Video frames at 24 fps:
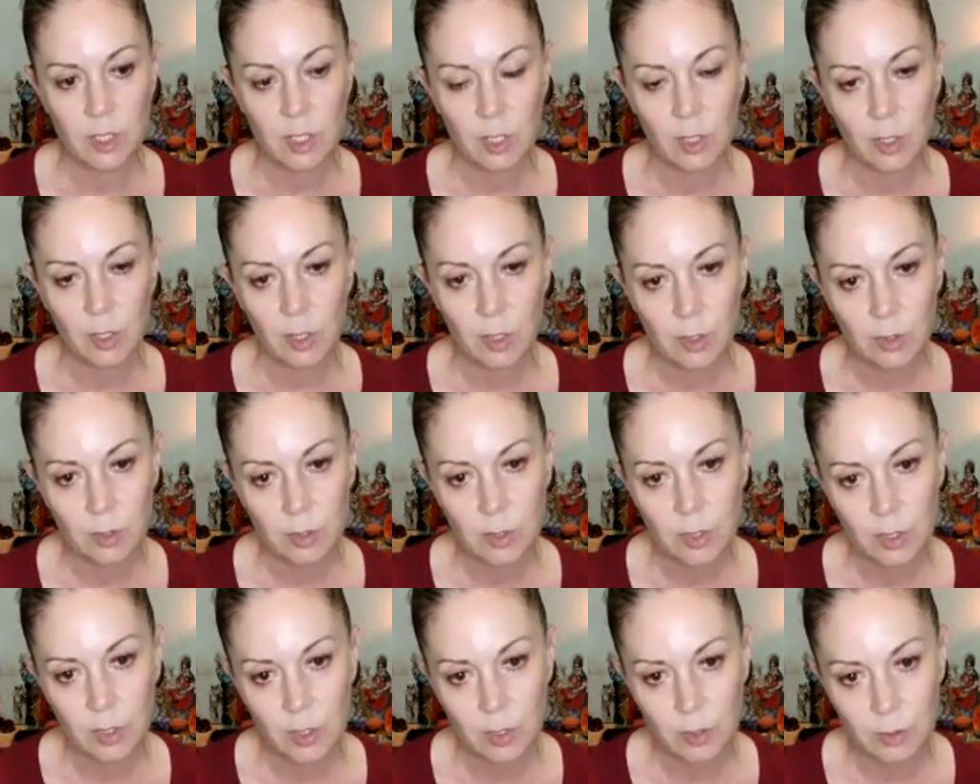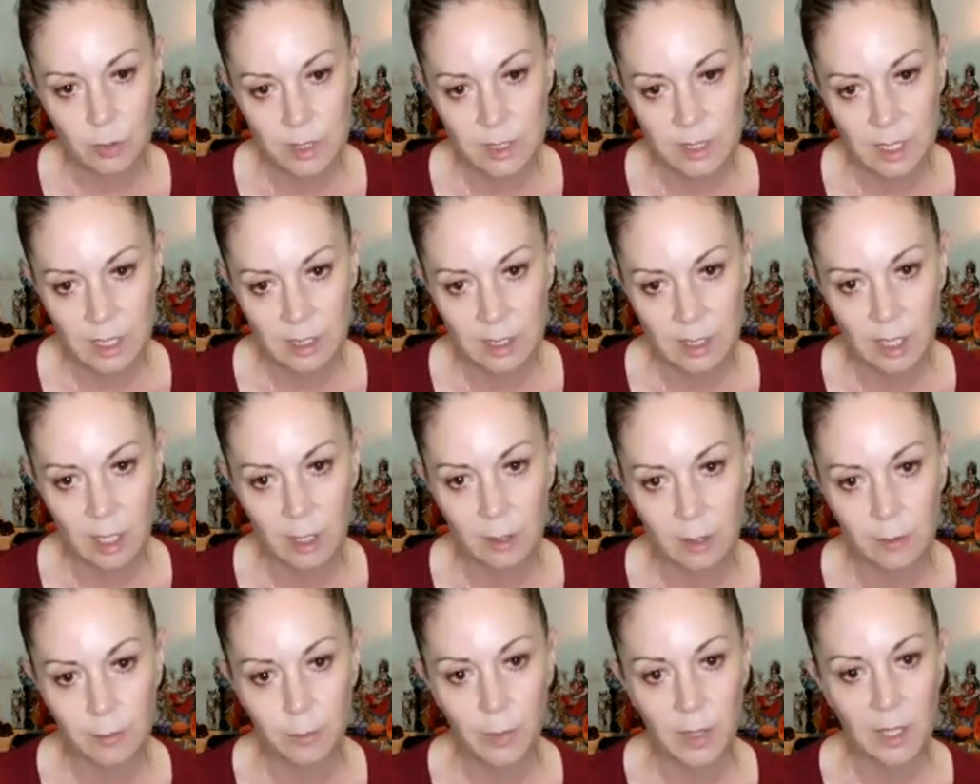return to your
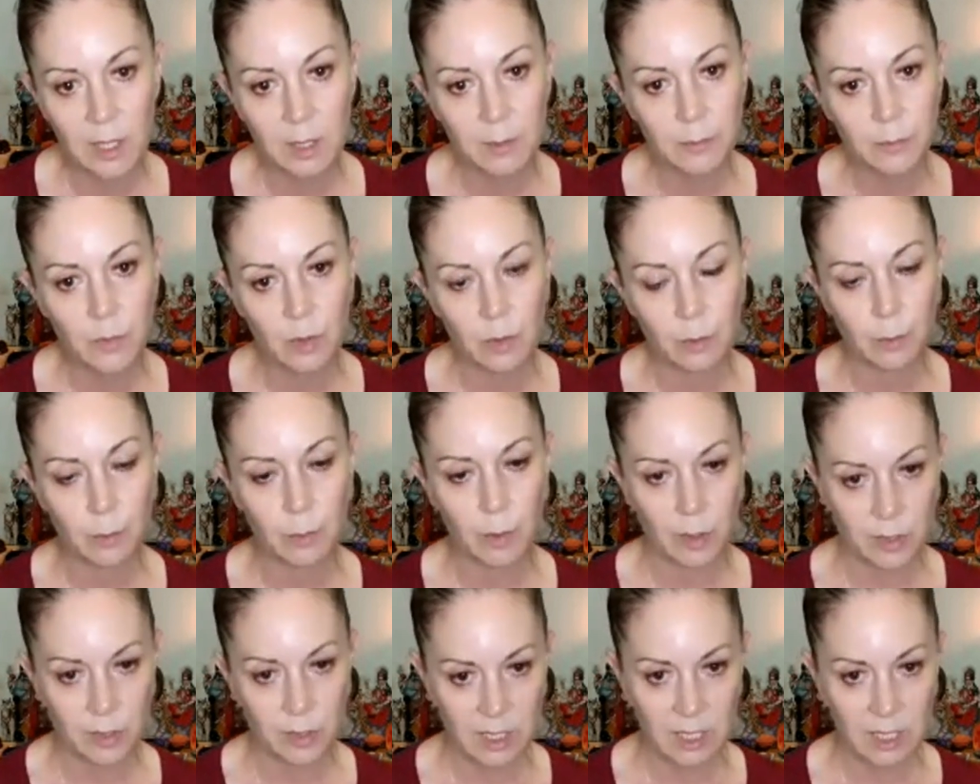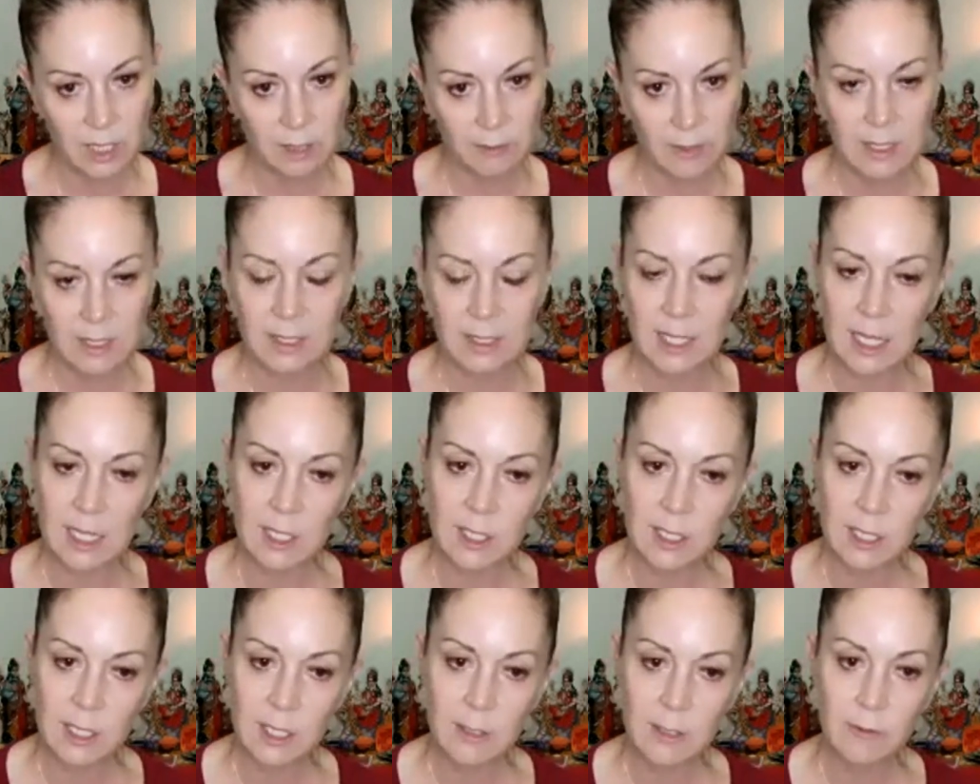Sankalpa or positive
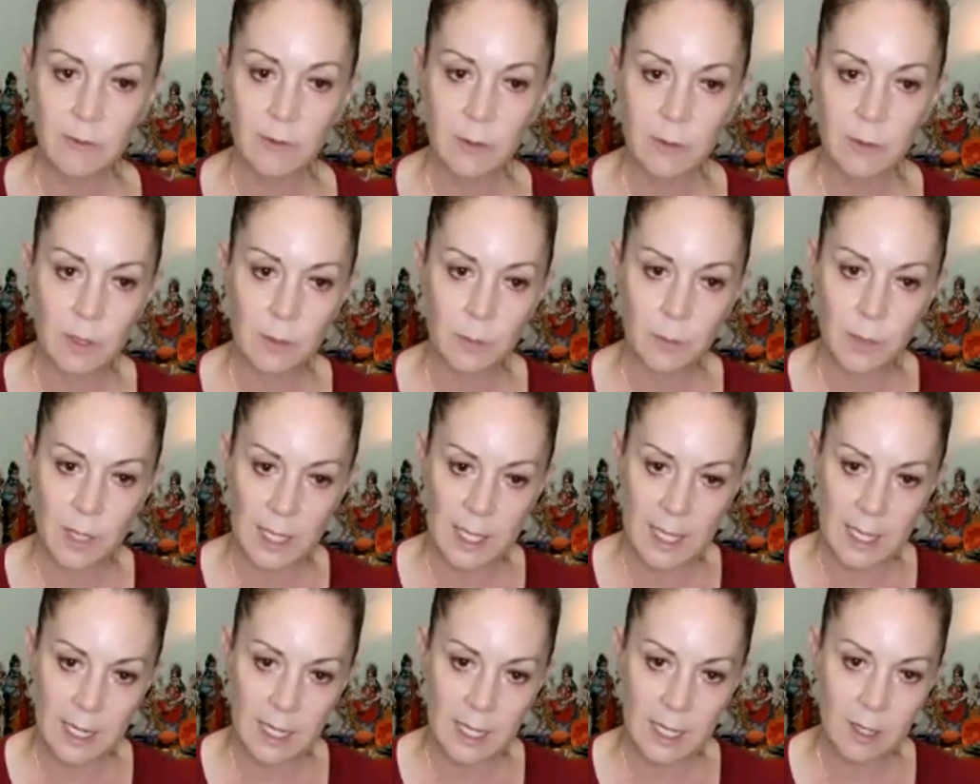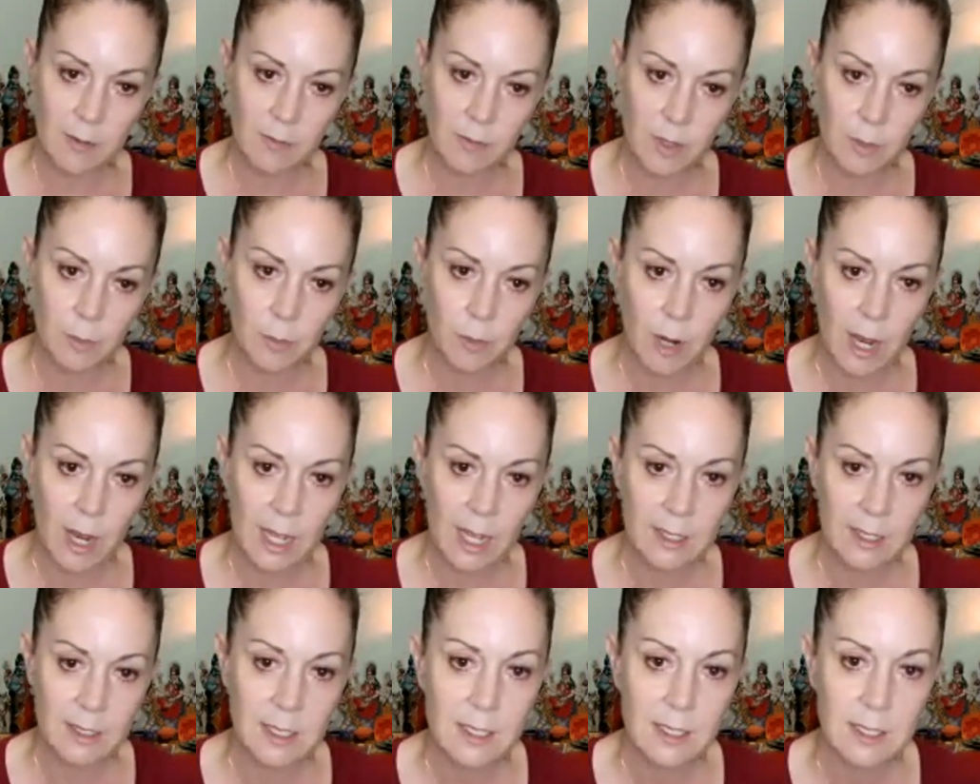intention from the beginning of the
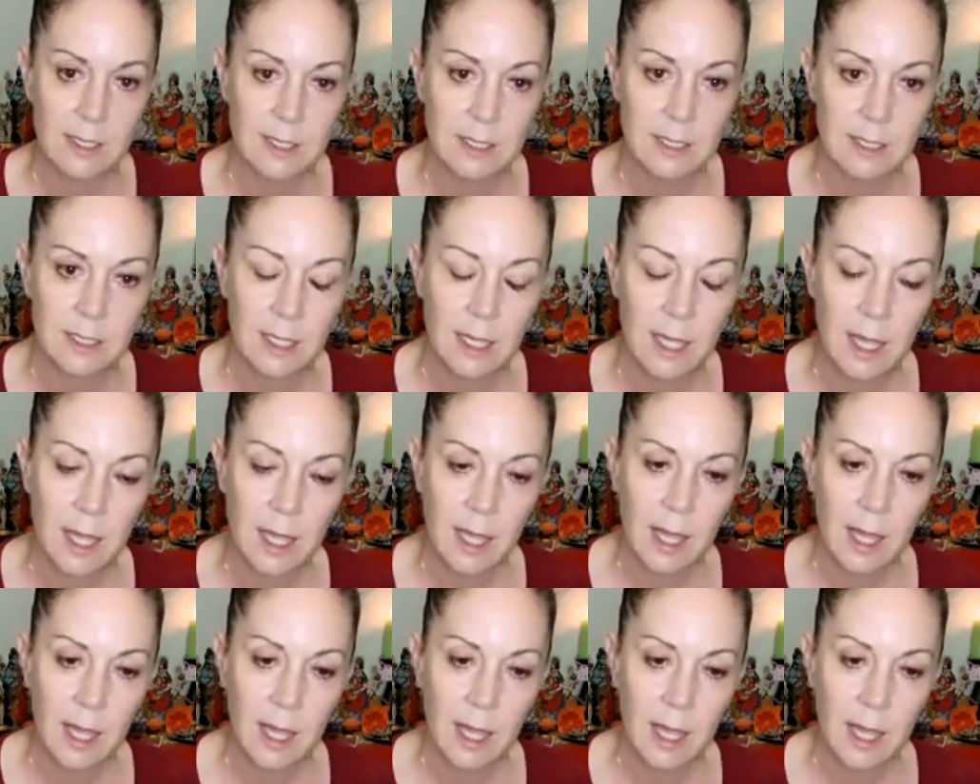practice.